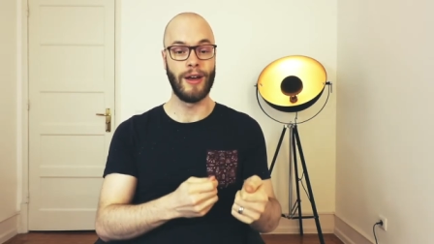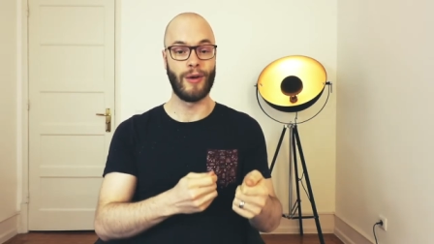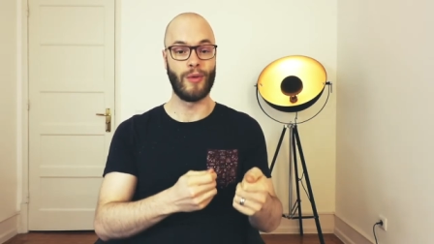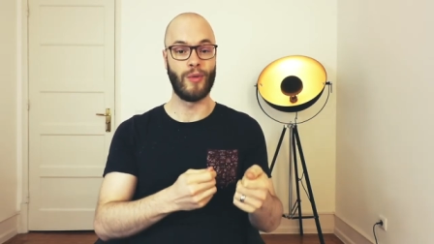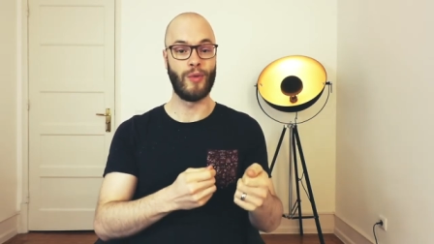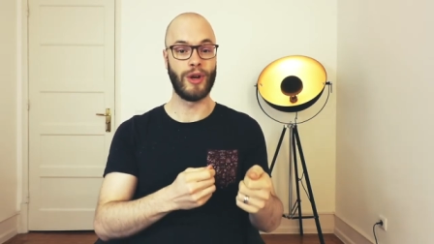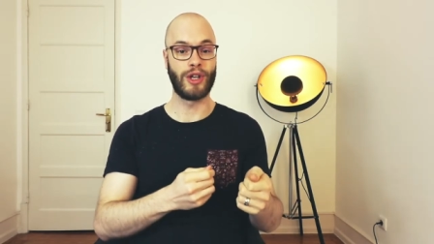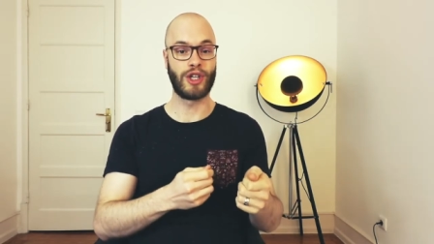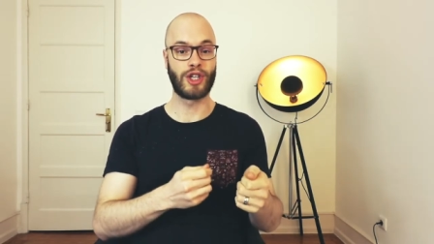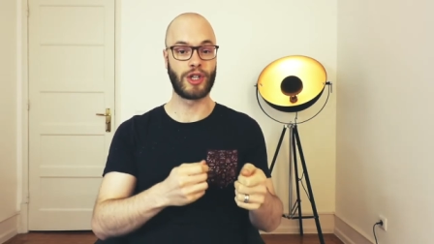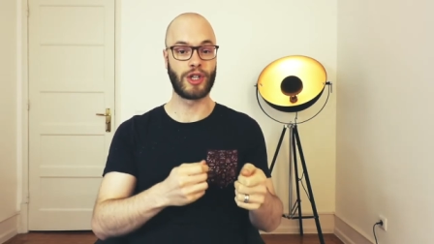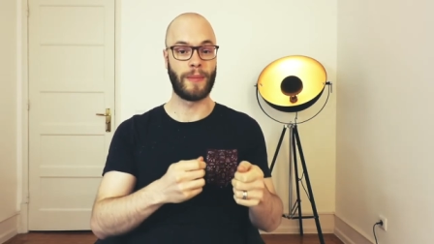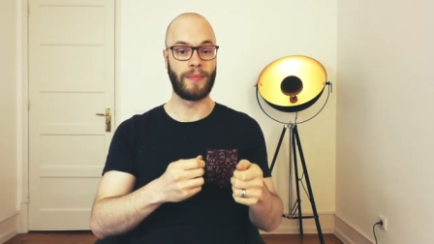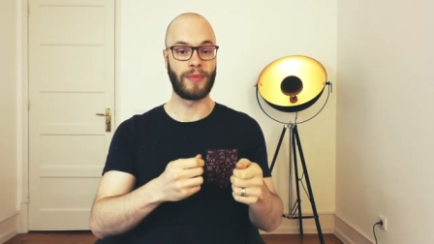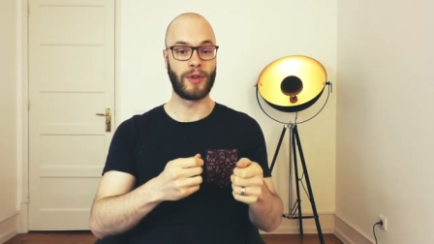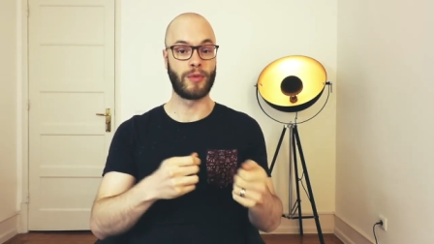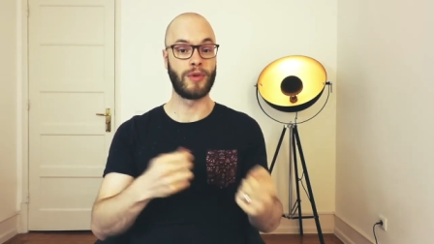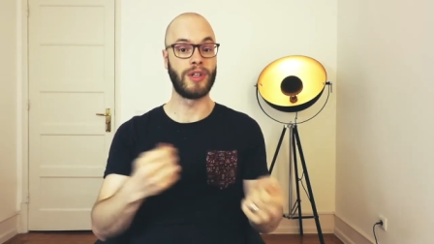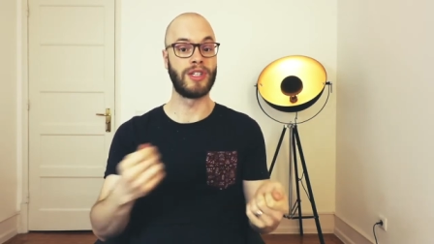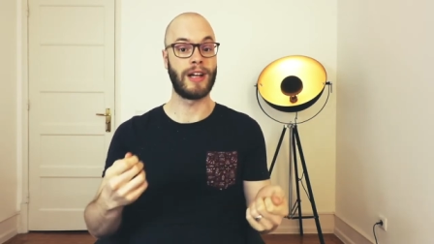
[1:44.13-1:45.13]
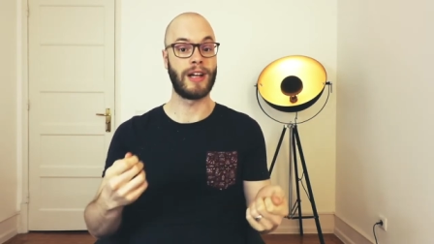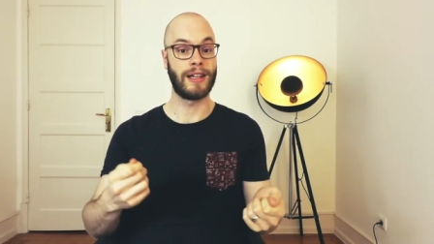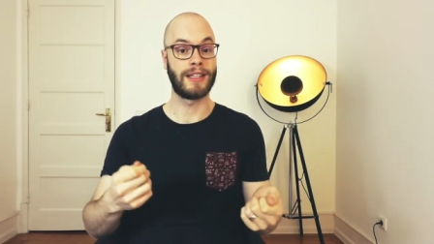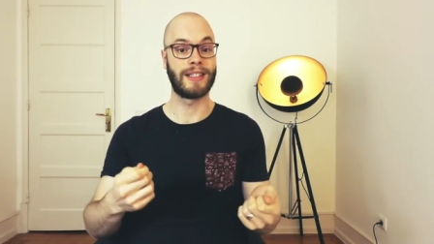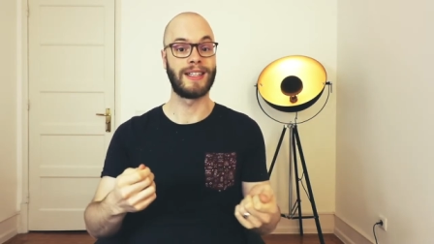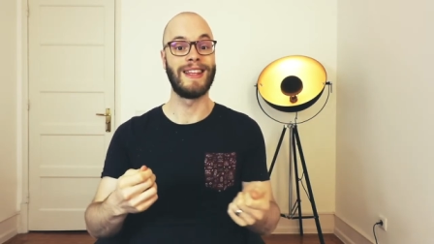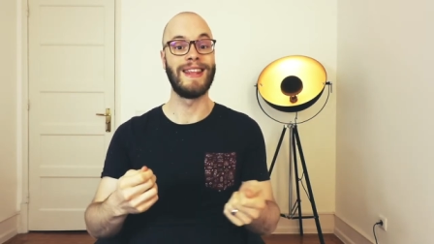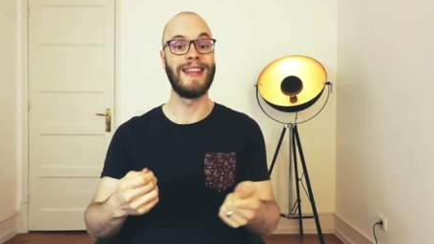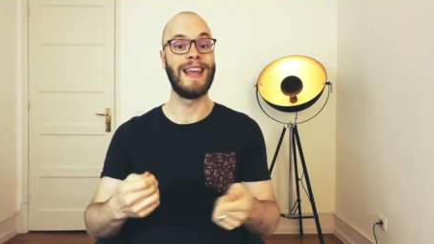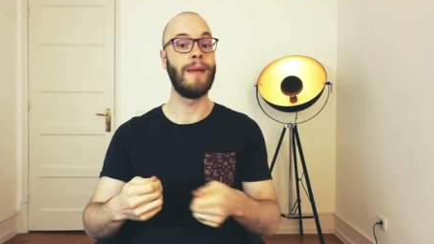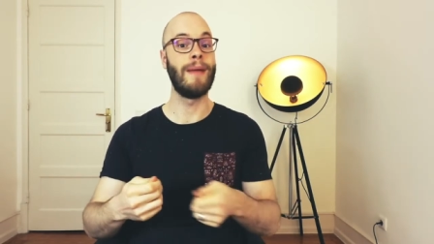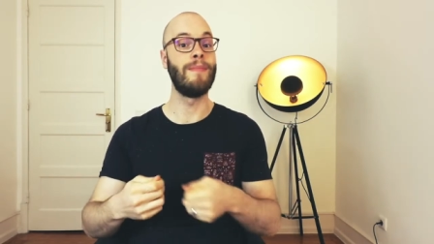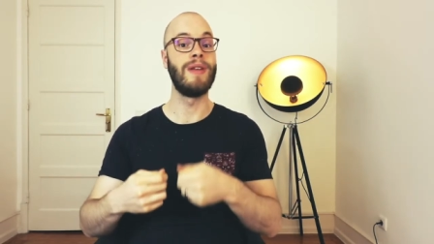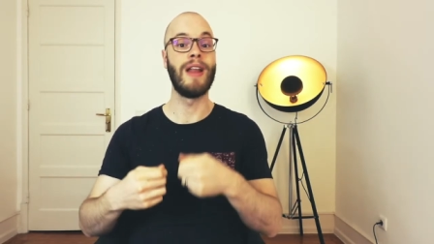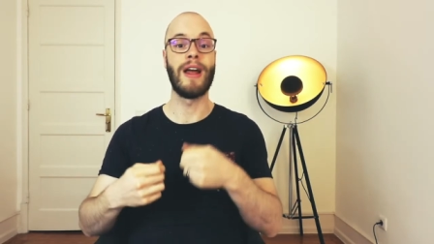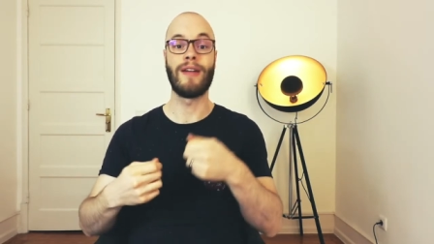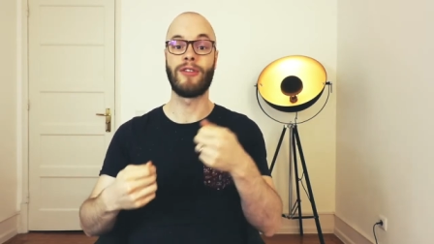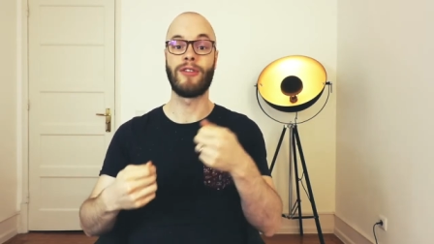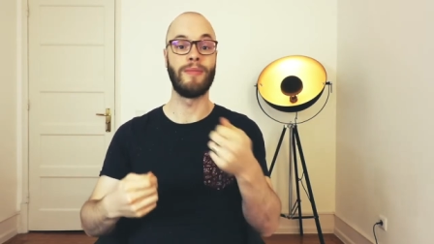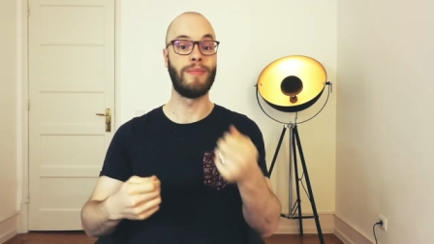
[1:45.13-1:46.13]
which results in them
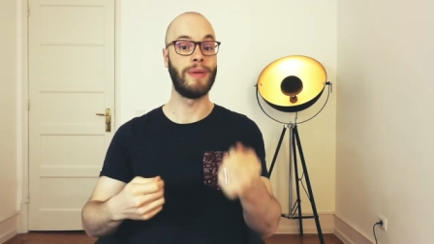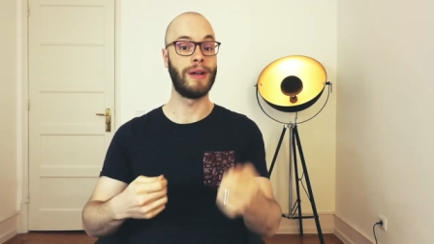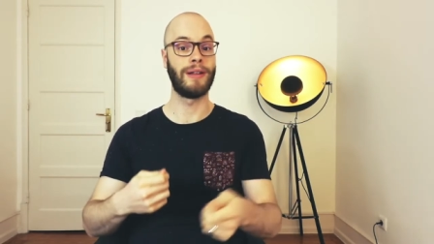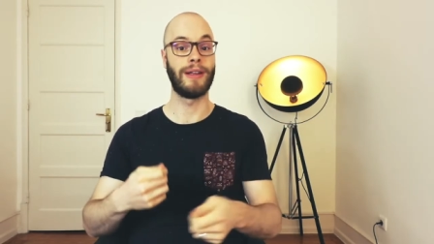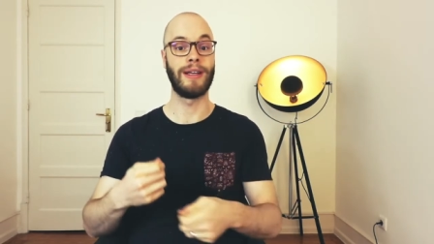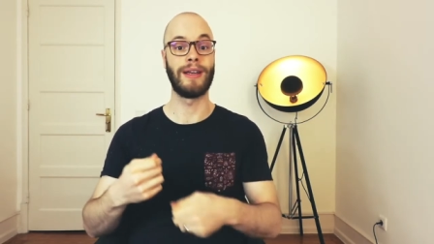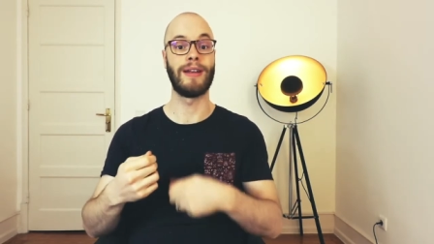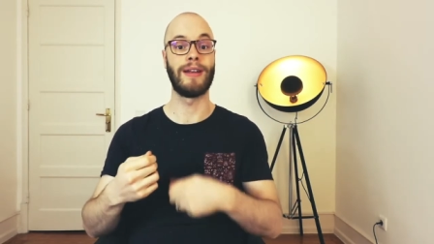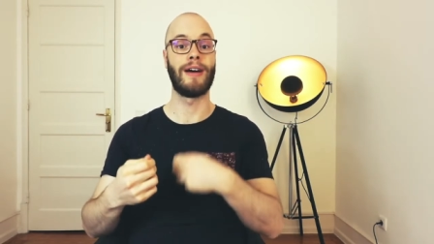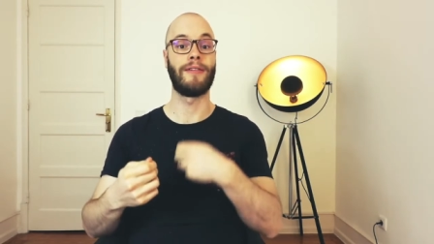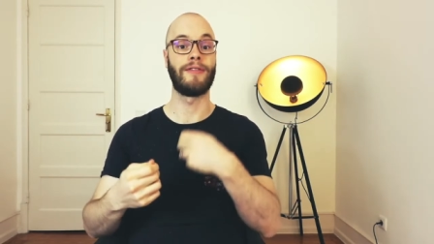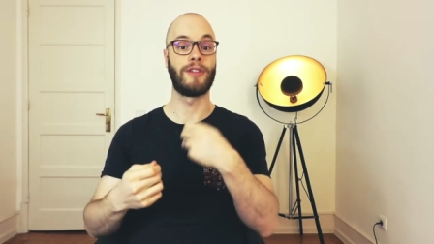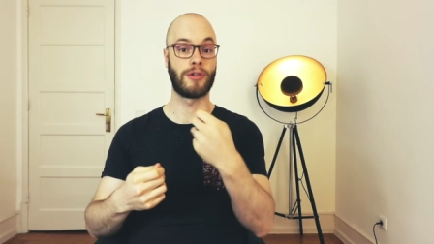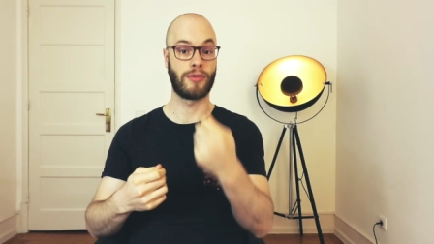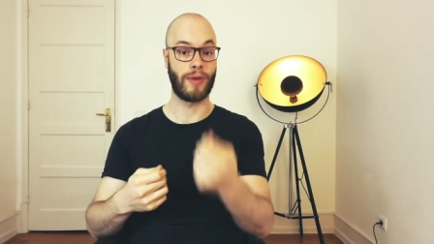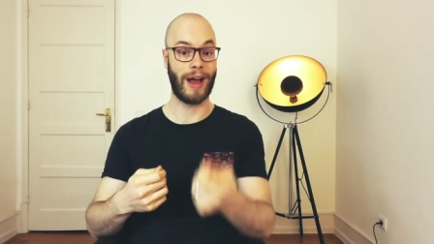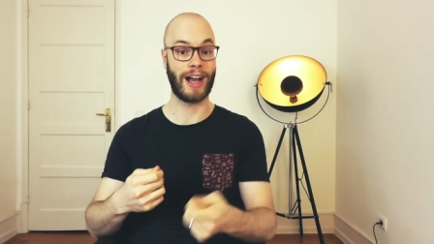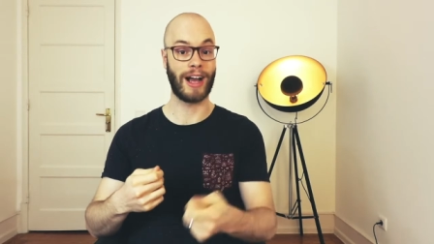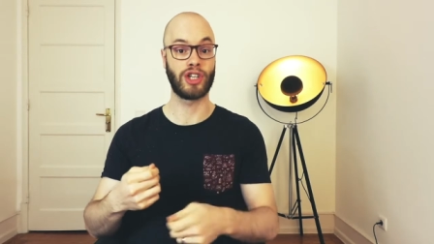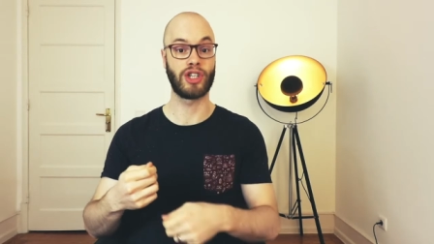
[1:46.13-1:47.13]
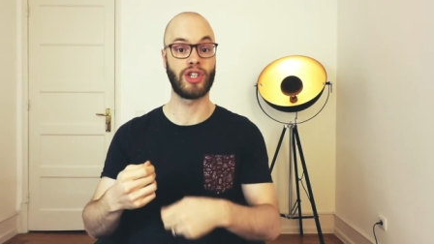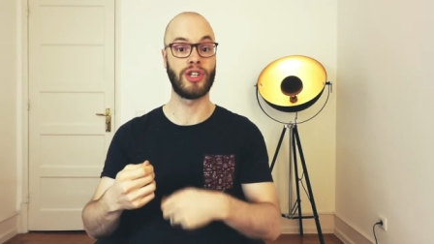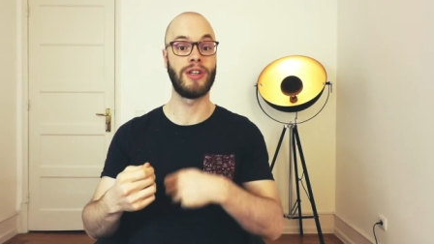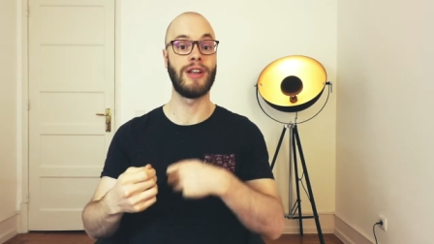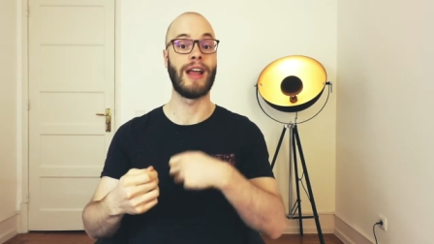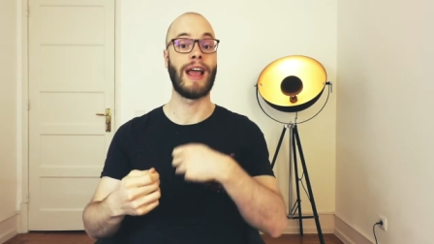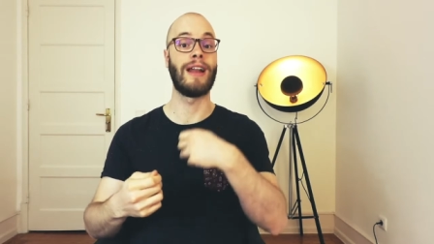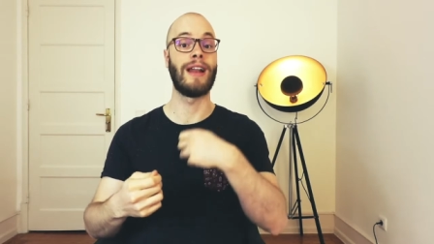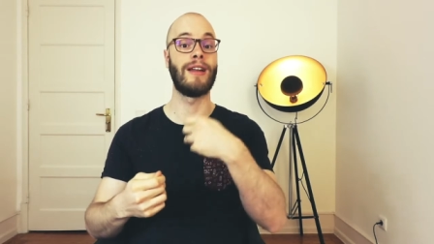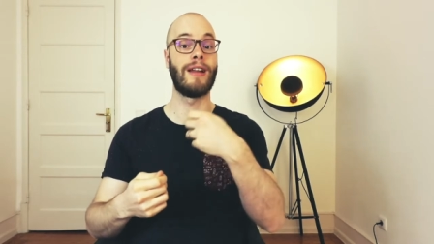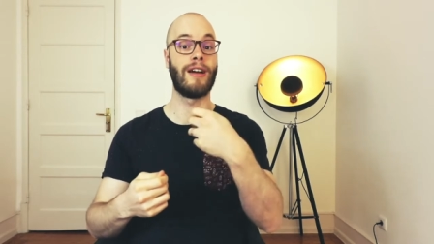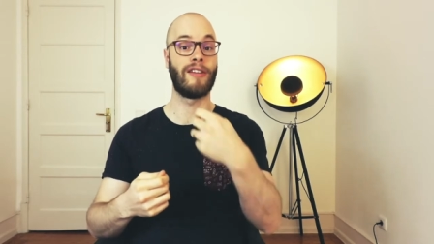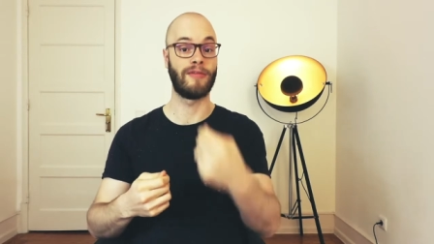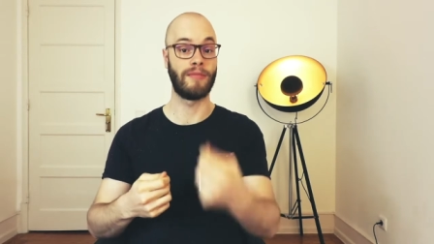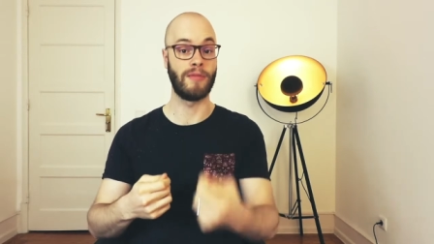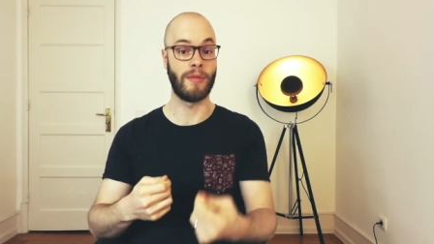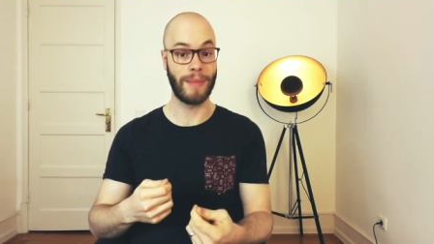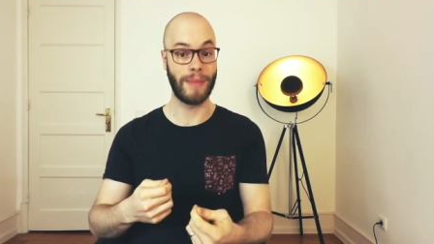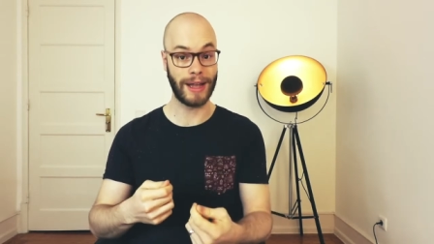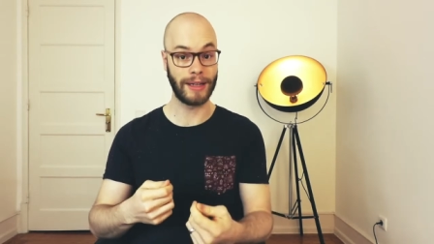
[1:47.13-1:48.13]
never building enough traction and enough
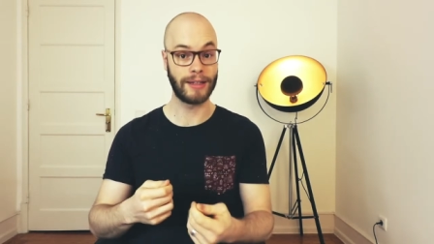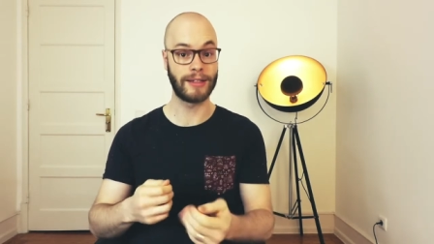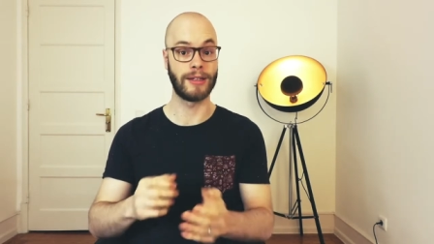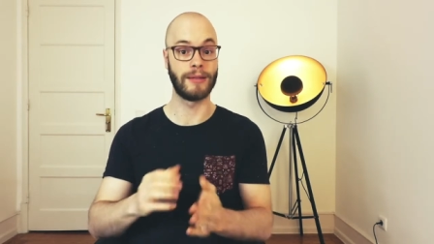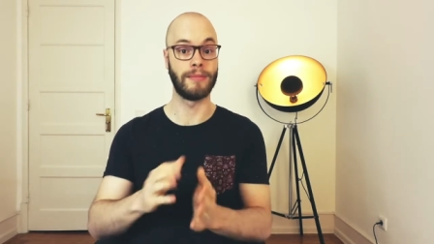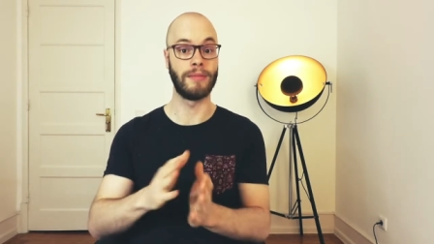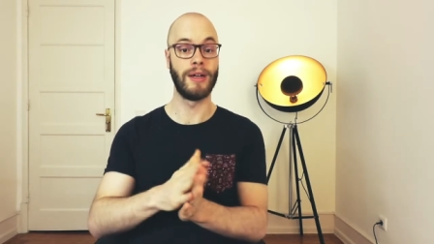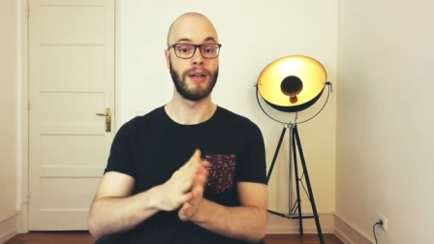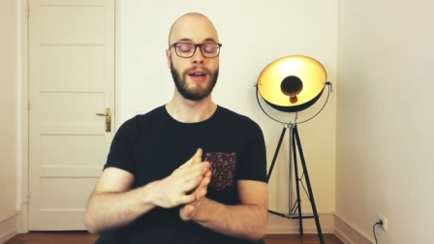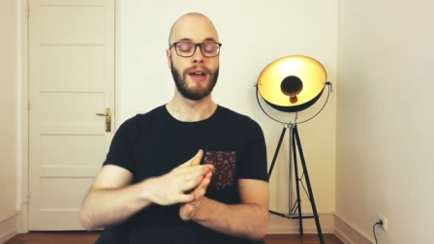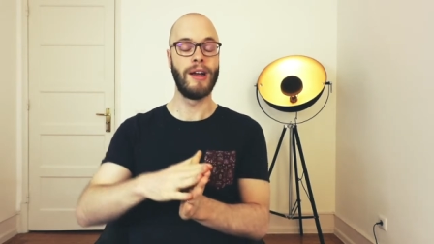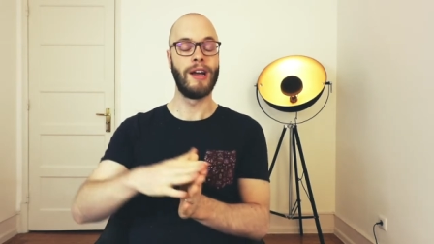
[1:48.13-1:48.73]
momentum